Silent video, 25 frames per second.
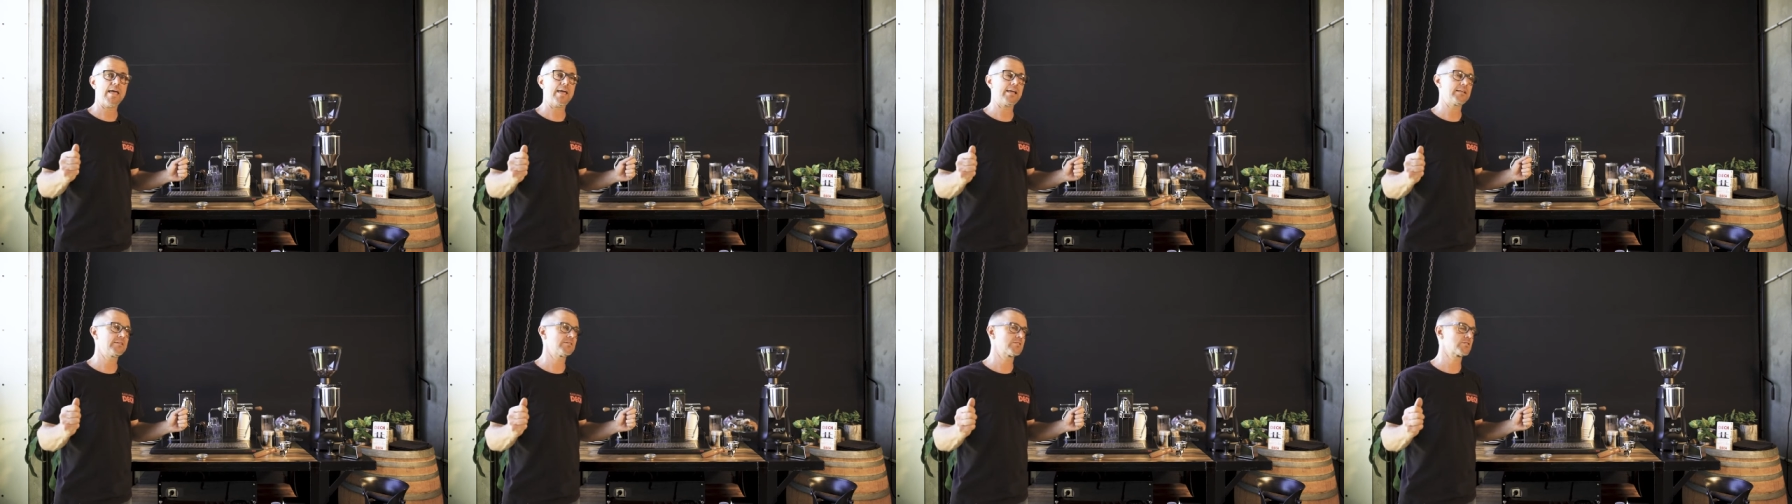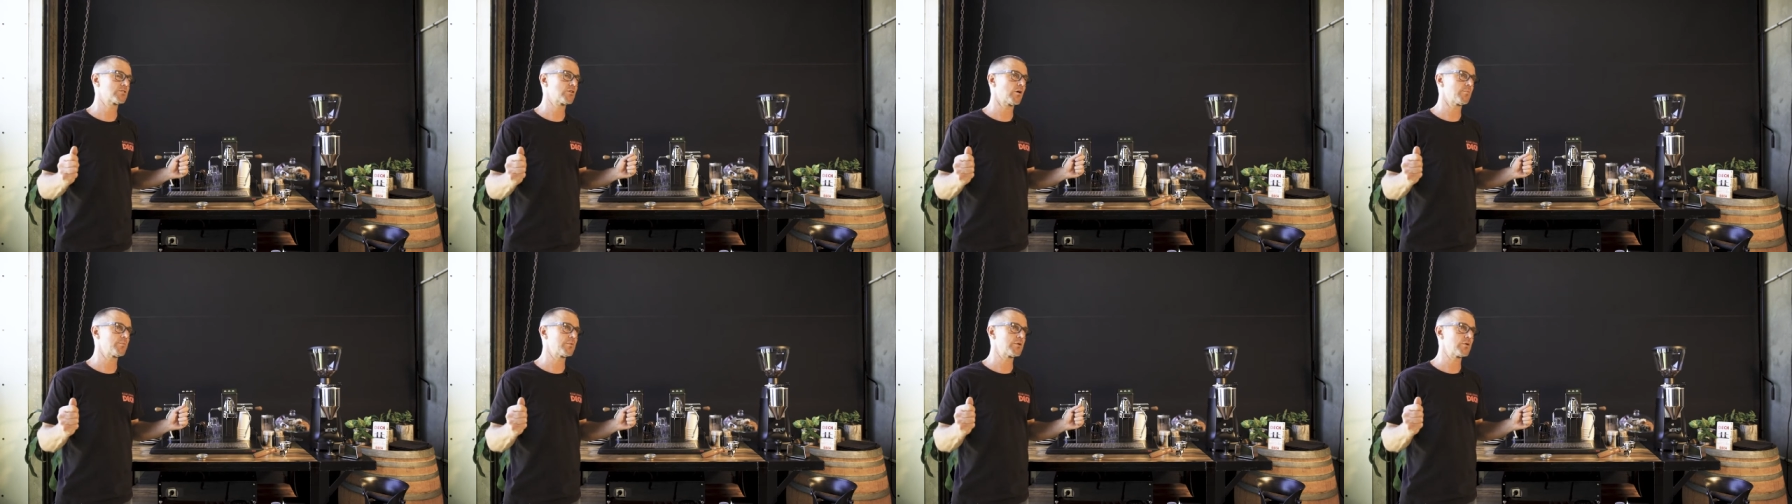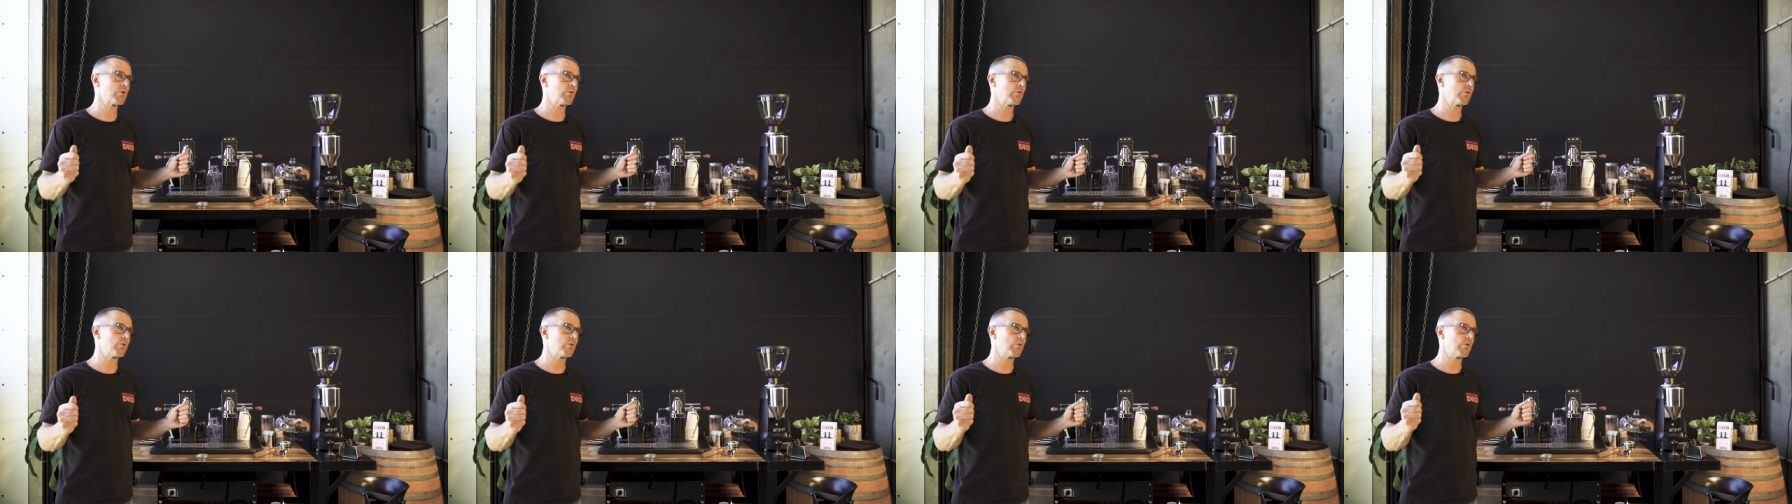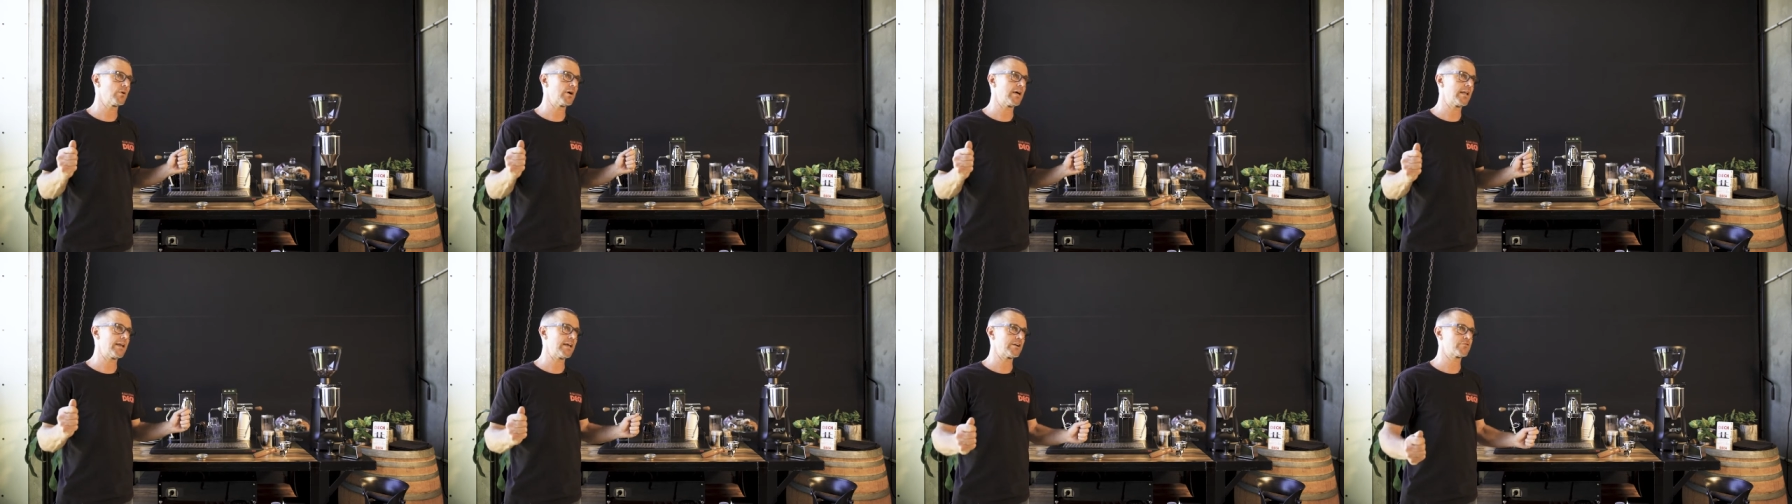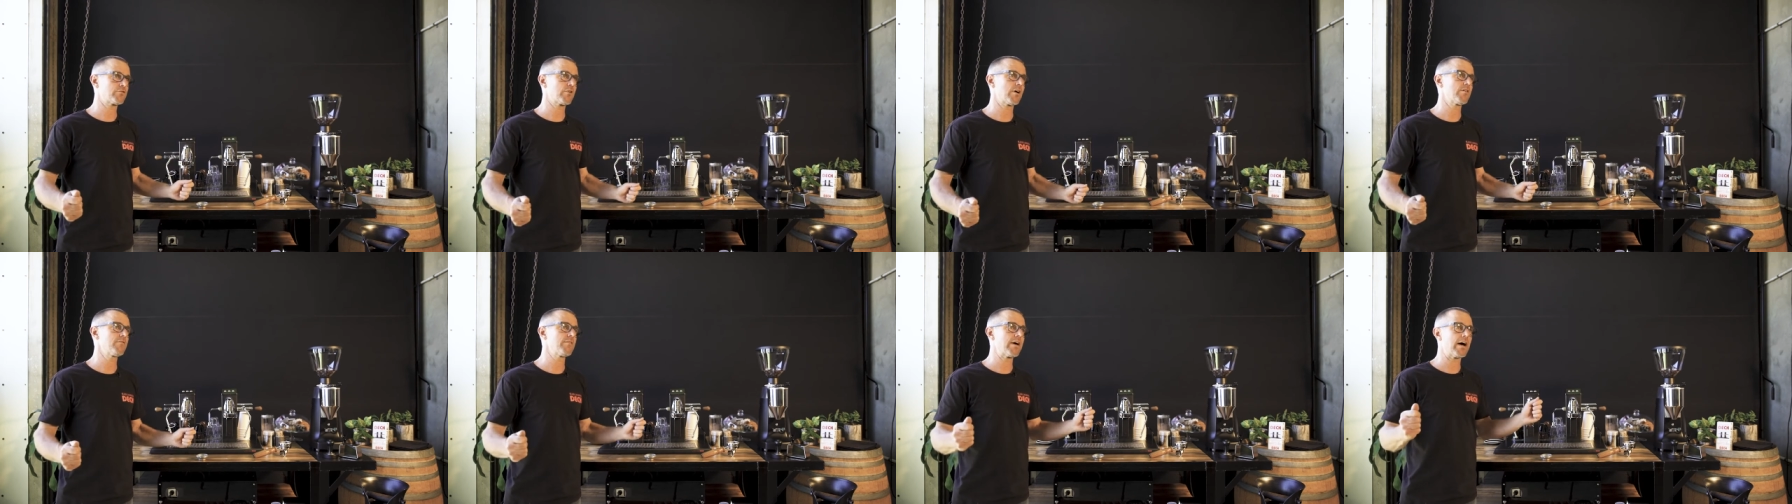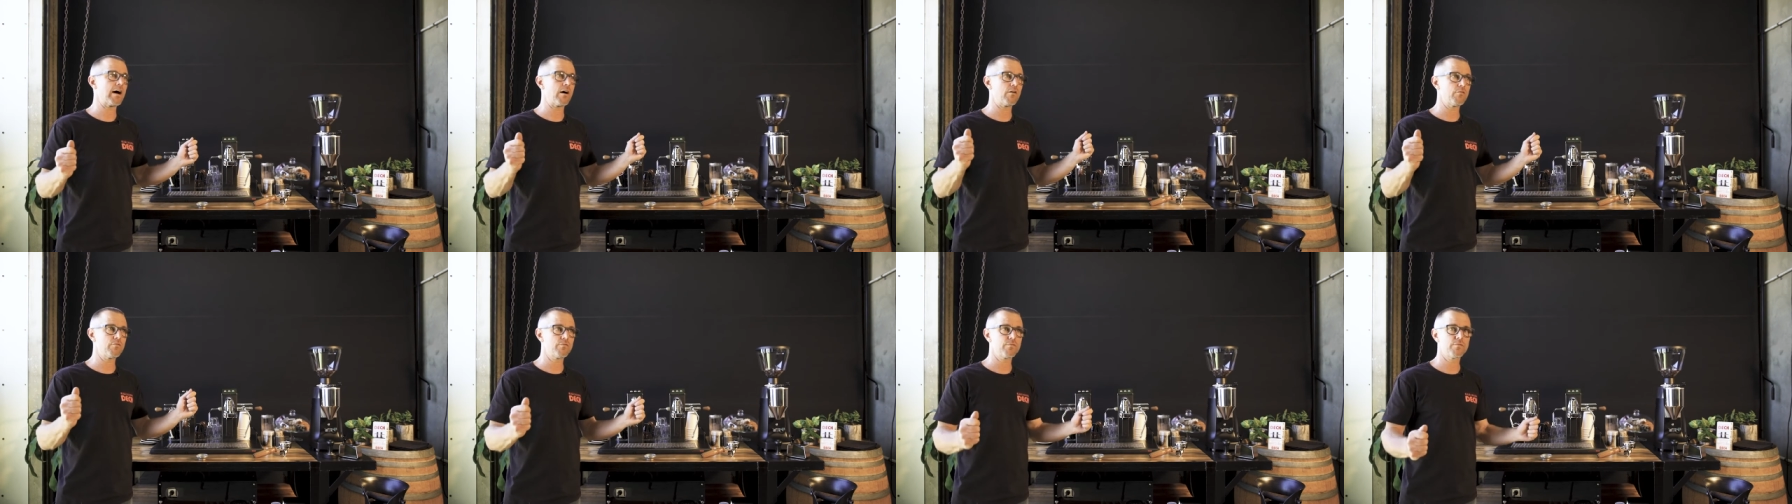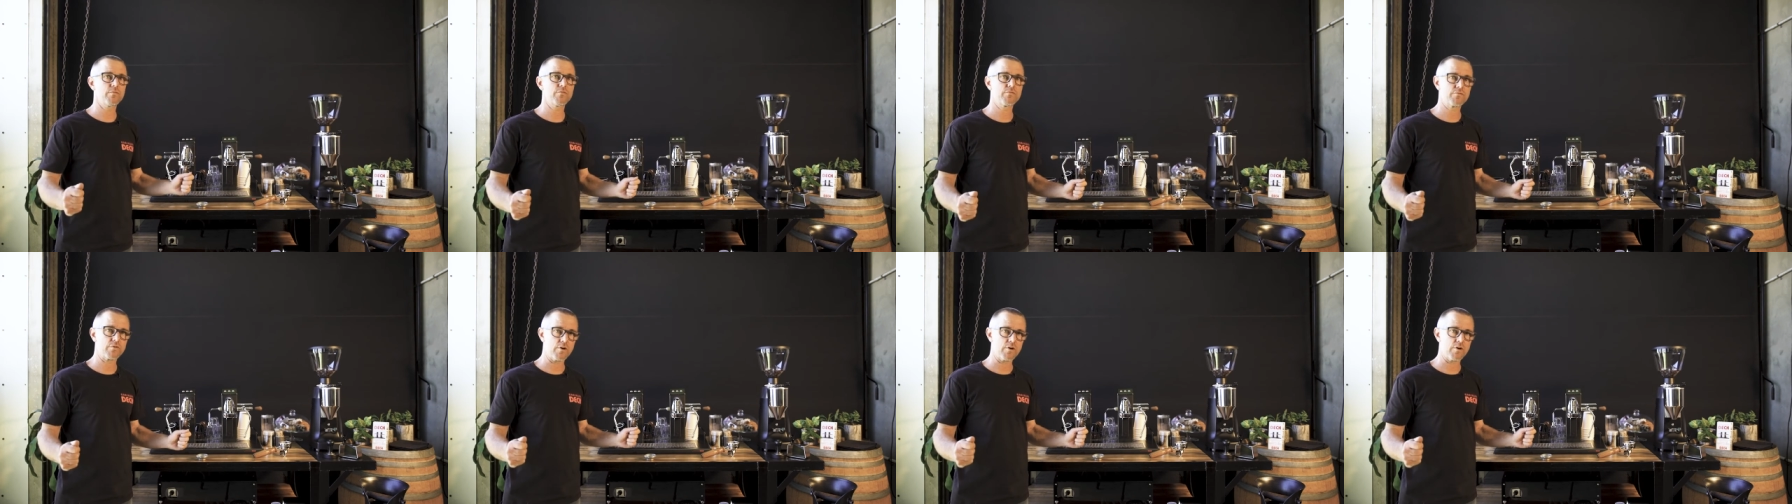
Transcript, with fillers: and stop your electro valve